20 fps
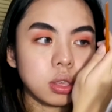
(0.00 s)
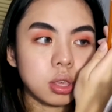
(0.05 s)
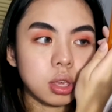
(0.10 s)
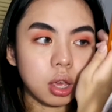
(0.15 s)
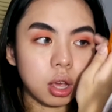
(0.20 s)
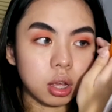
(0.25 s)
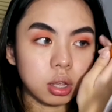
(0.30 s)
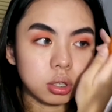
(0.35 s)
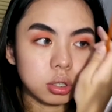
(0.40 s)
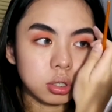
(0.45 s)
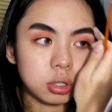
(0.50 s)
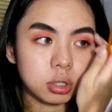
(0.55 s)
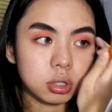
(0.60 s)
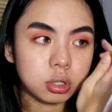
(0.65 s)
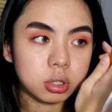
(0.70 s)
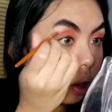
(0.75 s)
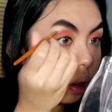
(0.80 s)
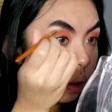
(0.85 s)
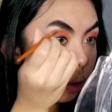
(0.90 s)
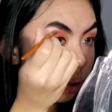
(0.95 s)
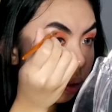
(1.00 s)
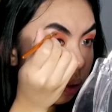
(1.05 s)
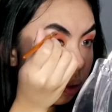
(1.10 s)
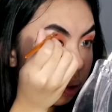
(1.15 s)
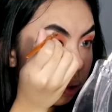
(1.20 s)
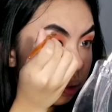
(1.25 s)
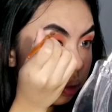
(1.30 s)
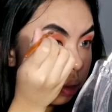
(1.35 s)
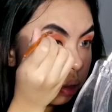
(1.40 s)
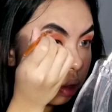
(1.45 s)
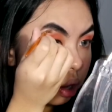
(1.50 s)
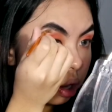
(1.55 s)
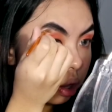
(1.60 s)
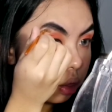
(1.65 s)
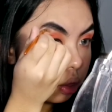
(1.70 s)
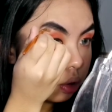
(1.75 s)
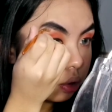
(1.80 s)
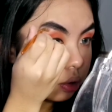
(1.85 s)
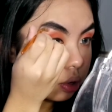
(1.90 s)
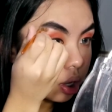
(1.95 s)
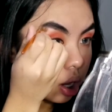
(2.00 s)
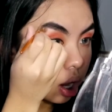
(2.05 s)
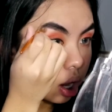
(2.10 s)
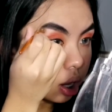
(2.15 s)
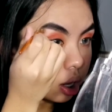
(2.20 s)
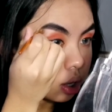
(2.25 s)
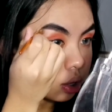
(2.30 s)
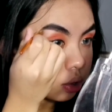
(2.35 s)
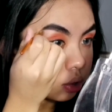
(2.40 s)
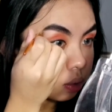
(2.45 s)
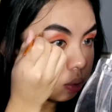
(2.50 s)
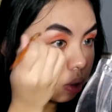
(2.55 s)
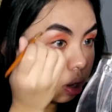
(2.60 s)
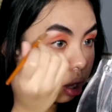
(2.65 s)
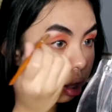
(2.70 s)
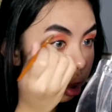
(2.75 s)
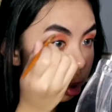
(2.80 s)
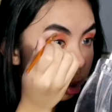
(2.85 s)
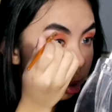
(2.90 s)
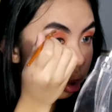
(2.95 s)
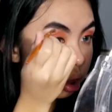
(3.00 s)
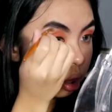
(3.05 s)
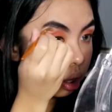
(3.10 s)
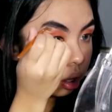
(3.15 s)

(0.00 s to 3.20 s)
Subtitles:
Yes. And on the other side as well.